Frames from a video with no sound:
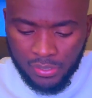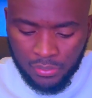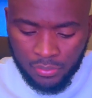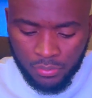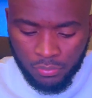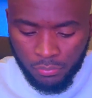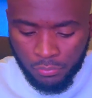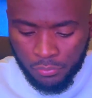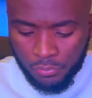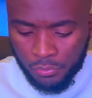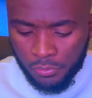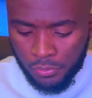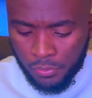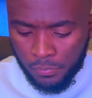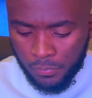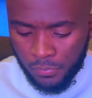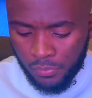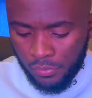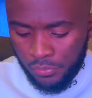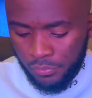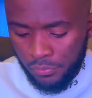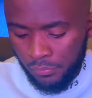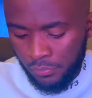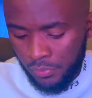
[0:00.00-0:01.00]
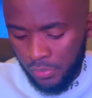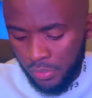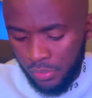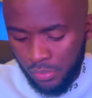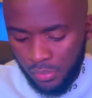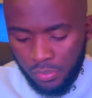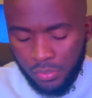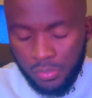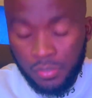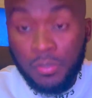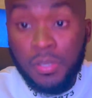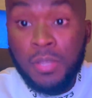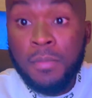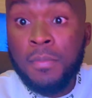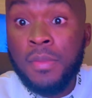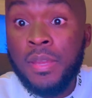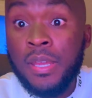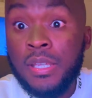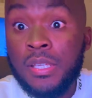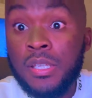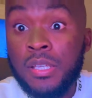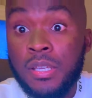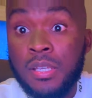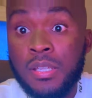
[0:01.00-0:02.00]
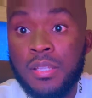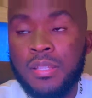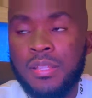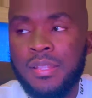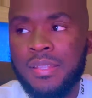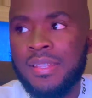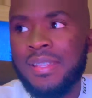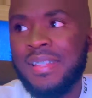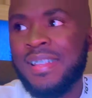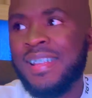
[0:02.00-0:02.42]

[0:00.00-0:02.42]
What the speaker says: it also smells great. So imagine